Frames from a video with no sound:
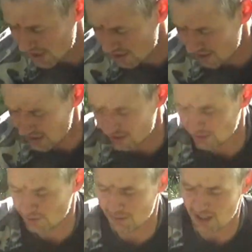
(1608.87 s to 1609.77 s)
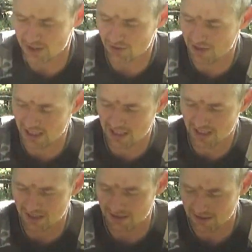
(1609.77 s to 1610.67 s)
are a little too much right
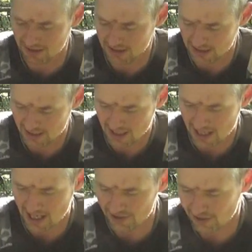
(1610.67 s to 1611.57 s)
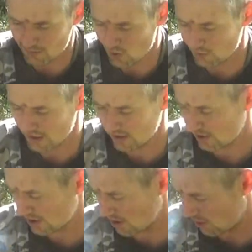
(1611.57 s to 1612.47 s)
here at the moment,
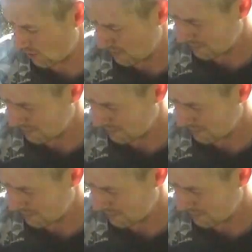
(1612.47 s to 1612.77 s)
so